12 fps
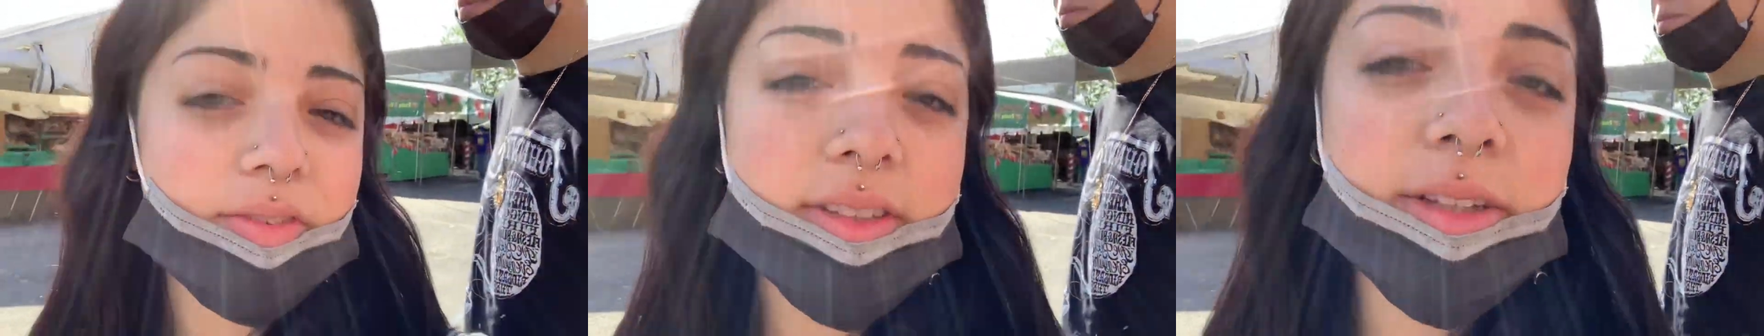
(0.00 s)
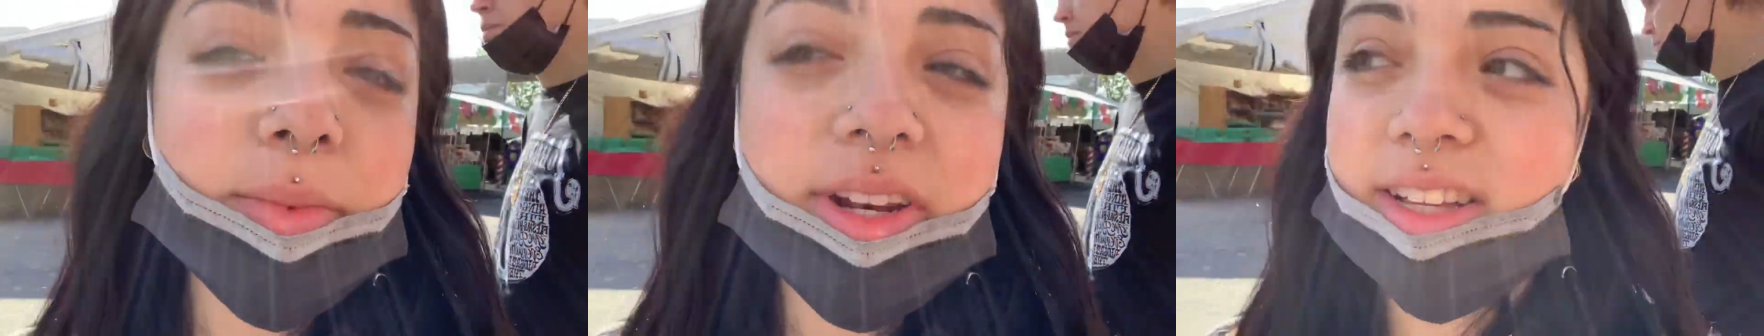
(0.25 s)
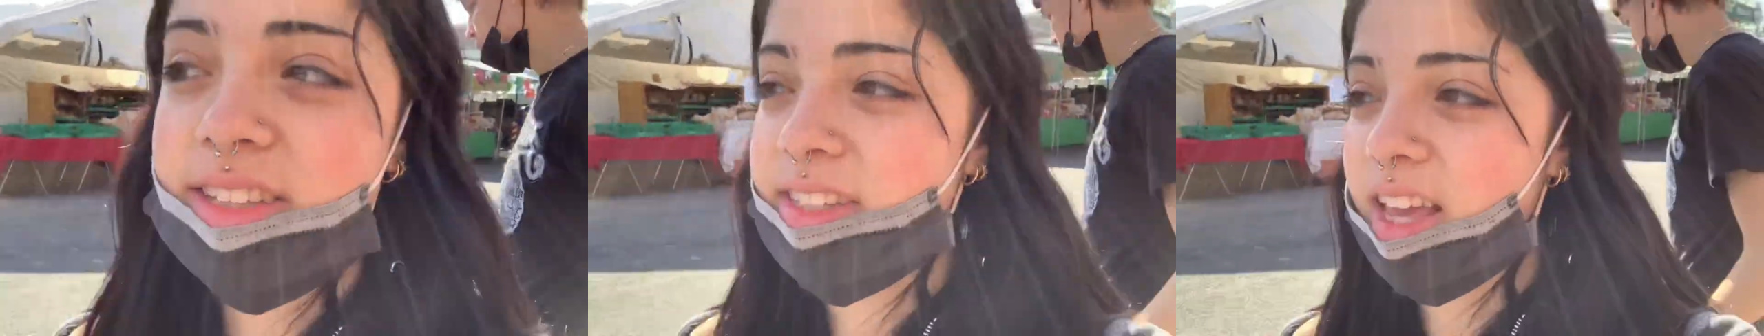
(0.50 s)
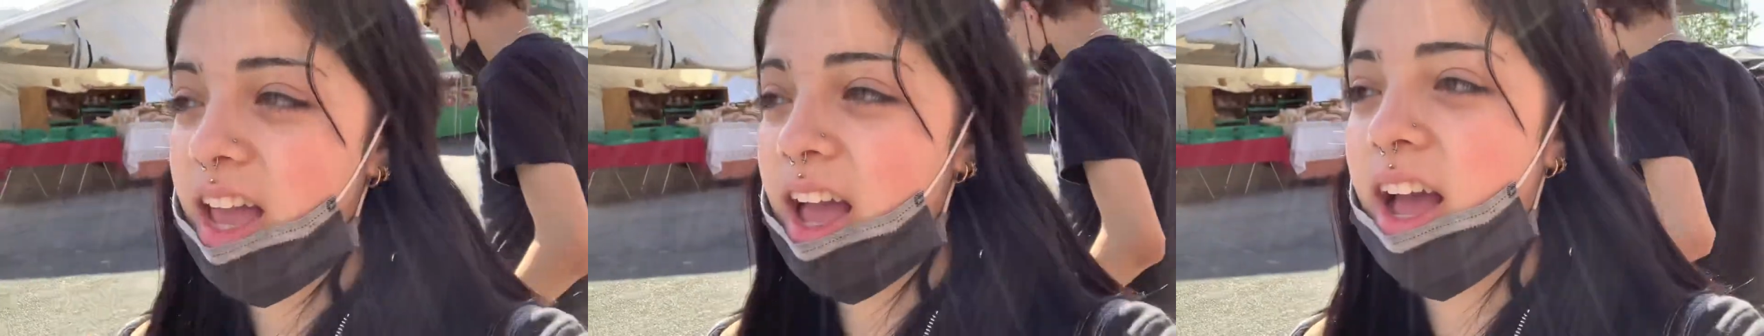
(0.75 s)
15 minutes
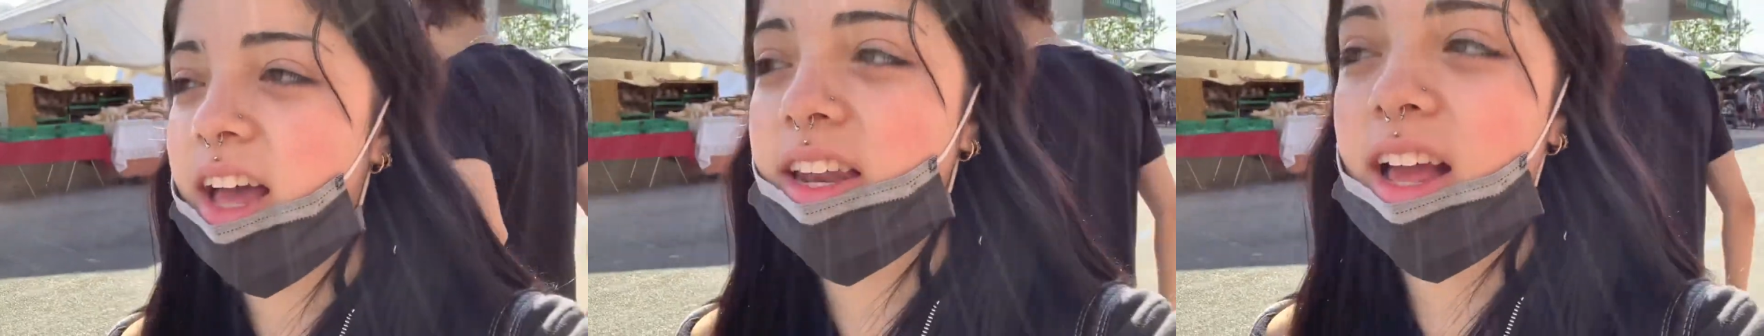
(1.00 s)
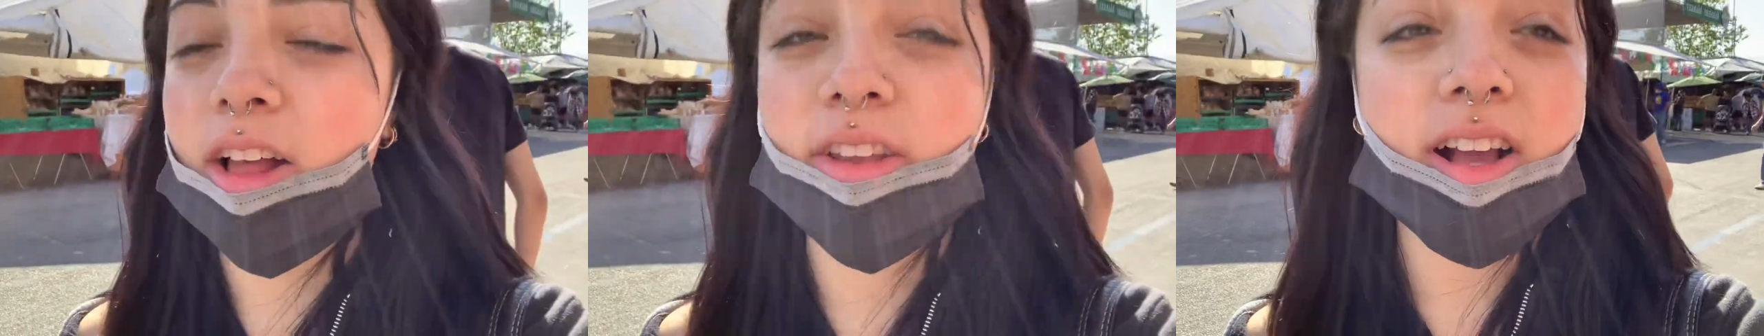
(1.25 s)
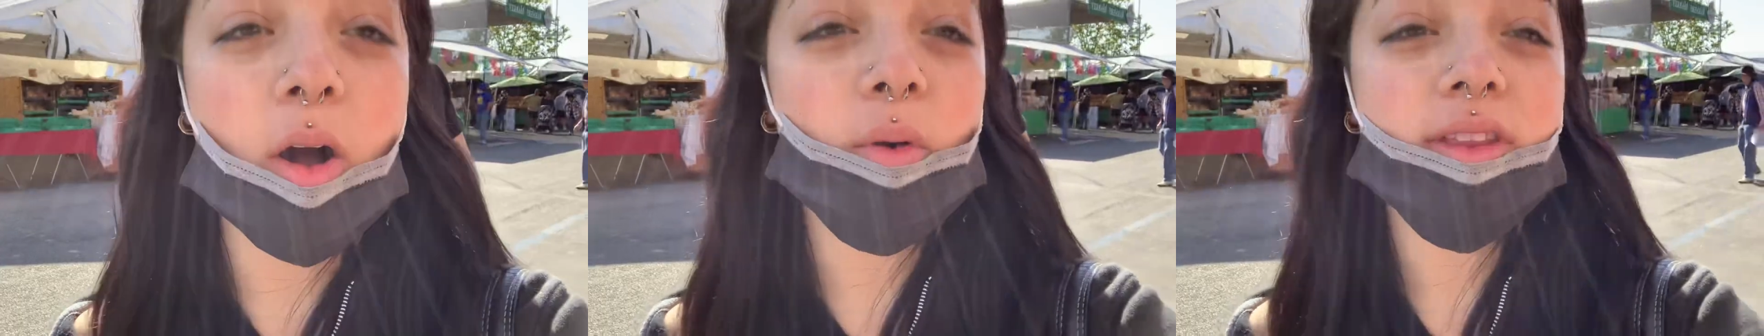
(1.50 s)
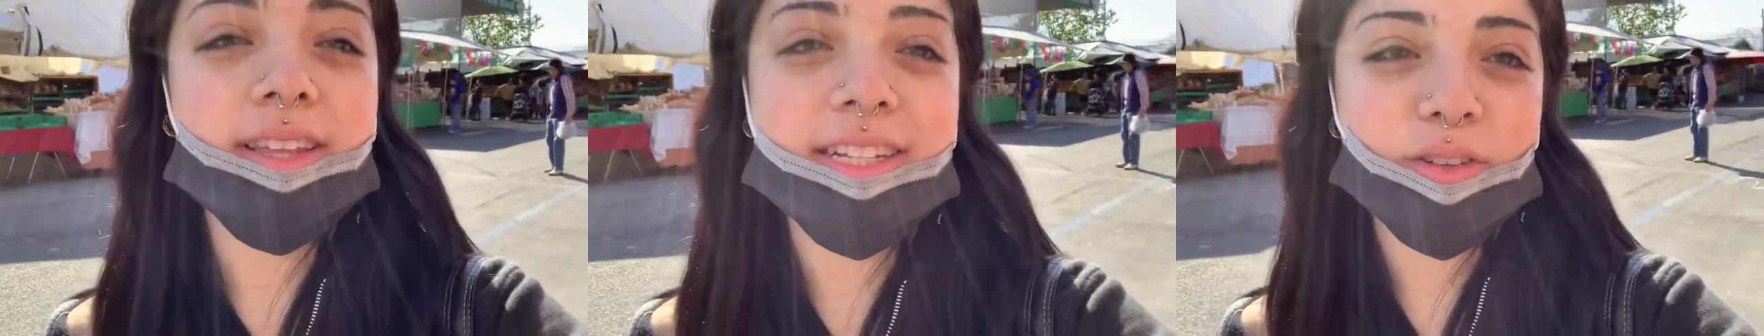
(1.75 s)
and I only got
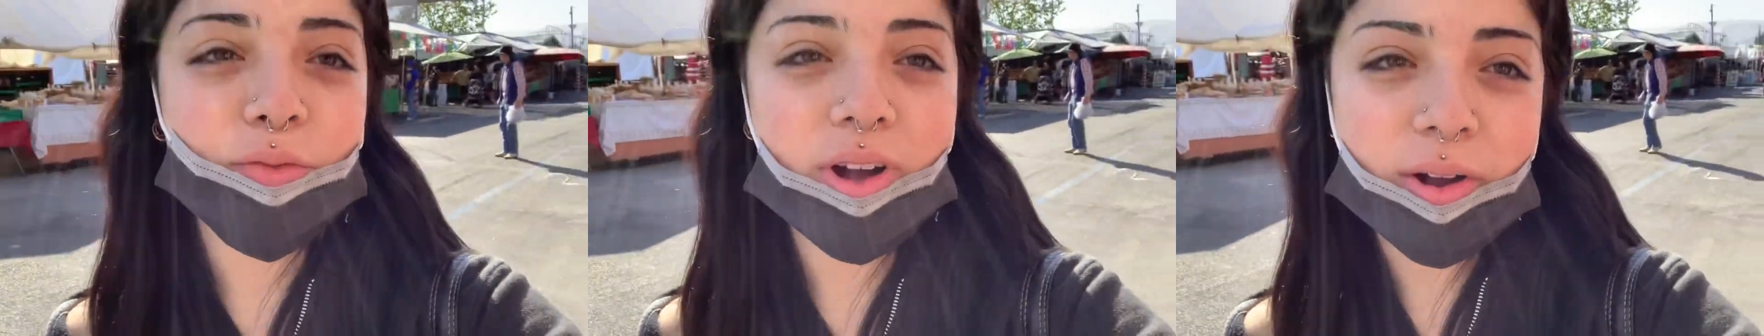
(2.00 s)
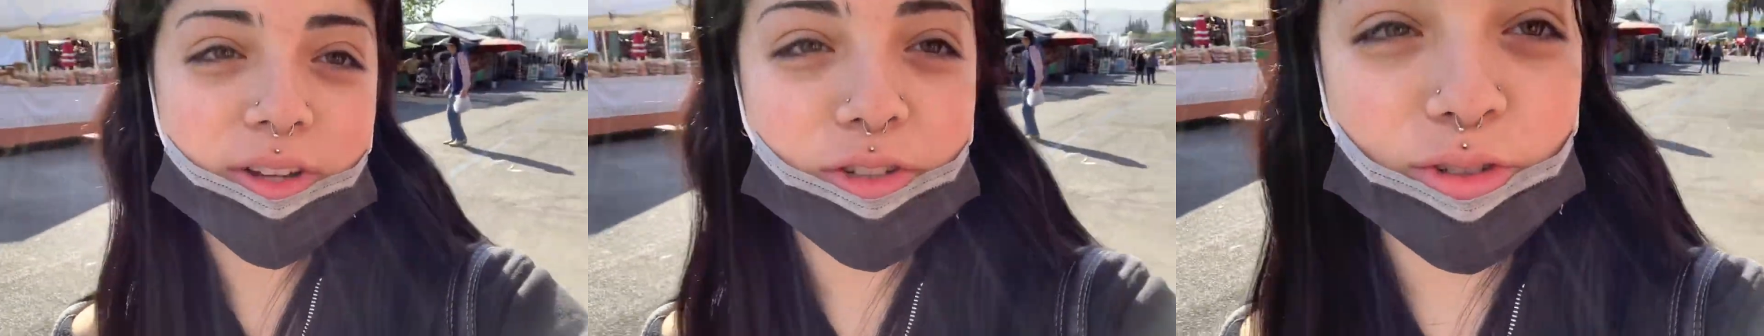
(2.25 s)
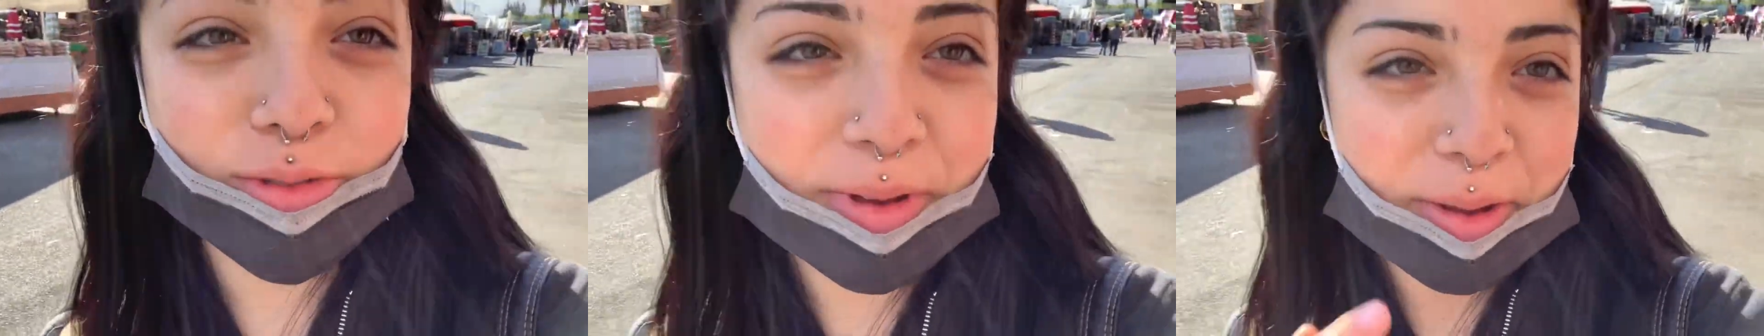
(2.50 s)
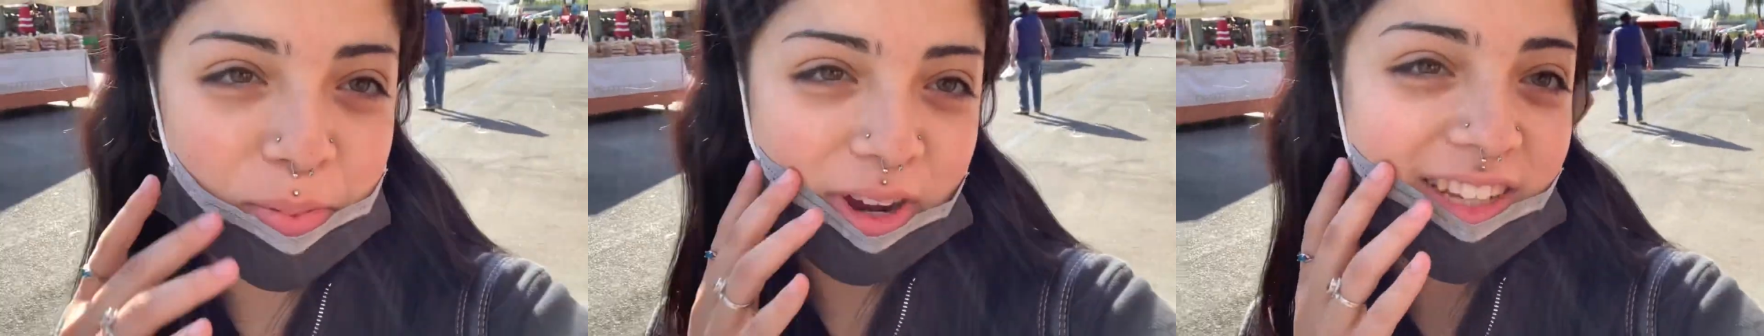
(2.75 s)
one thing so far, which was my
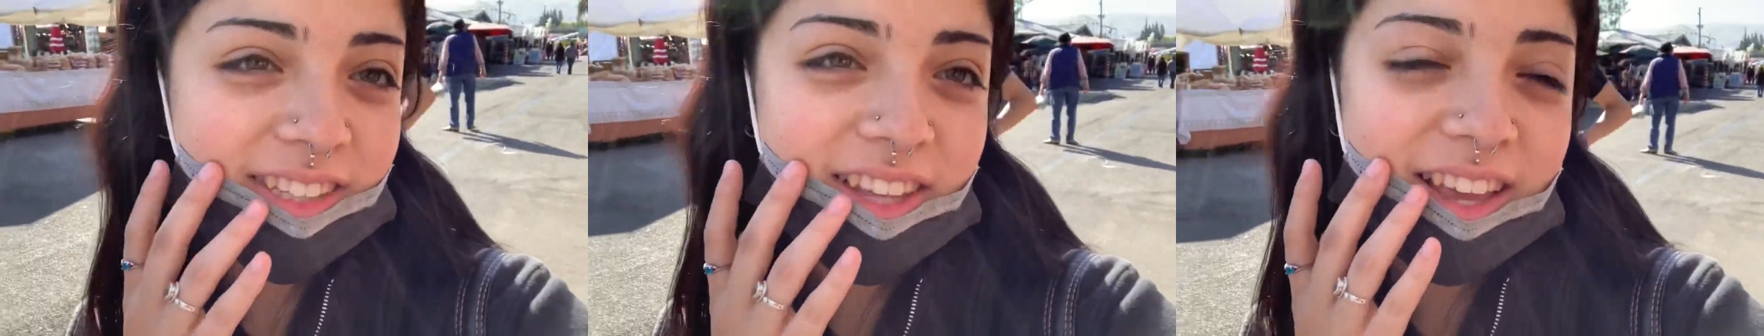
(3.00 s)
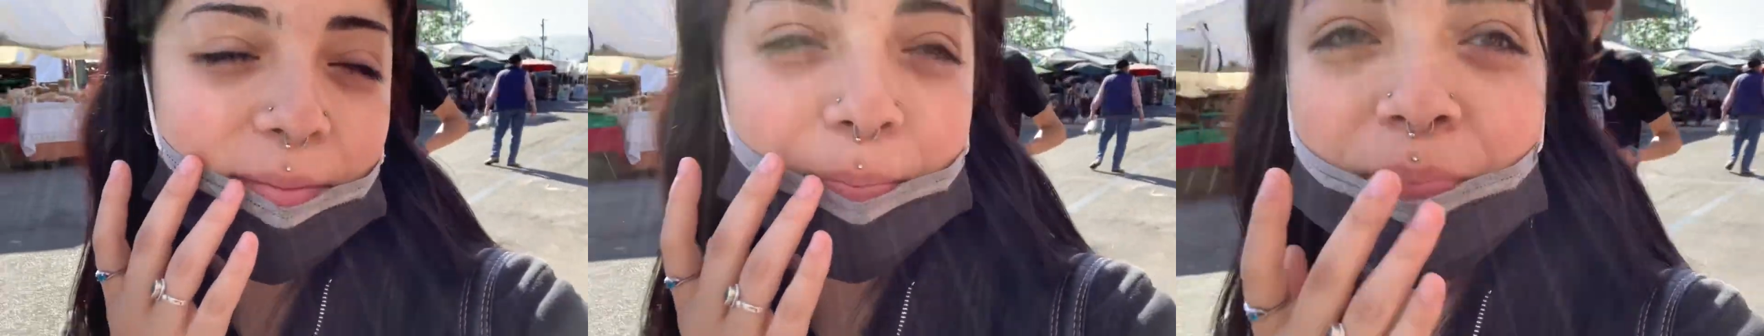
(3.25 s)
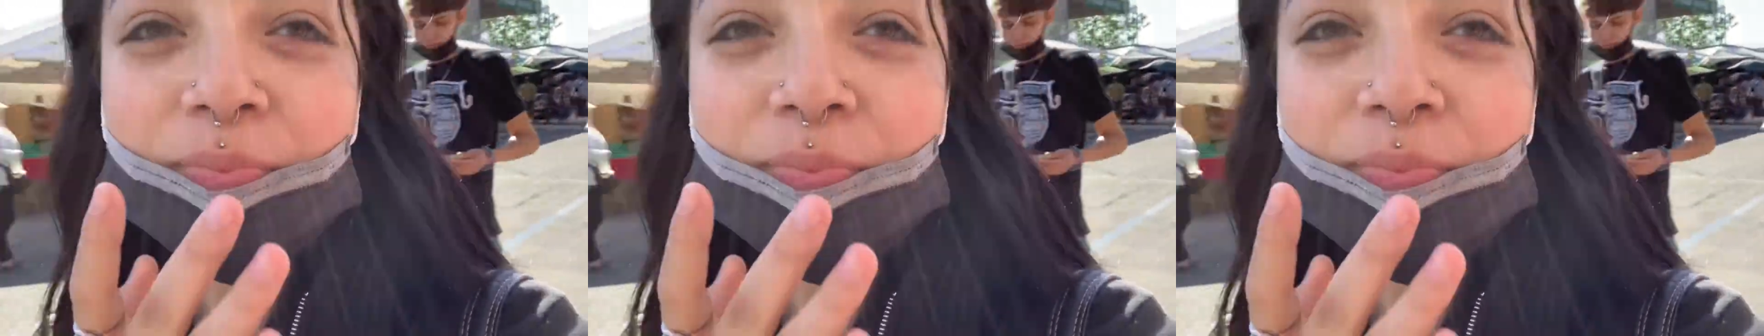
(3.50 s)
bracelet.